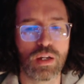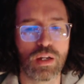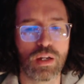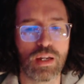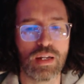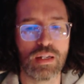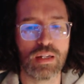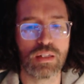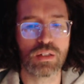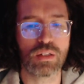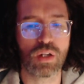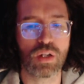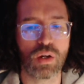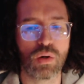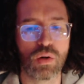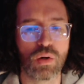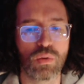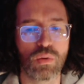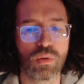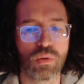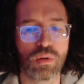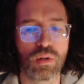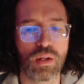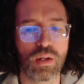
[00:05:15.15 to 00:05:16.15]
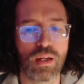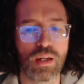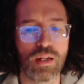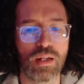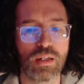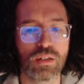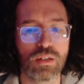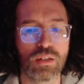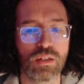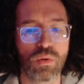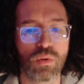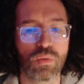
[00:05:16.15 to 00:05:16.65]
in his own
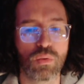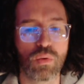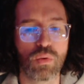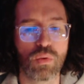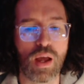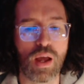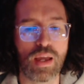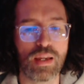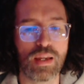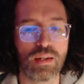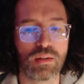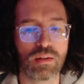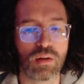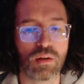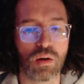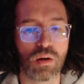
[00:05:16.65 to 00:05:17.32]
right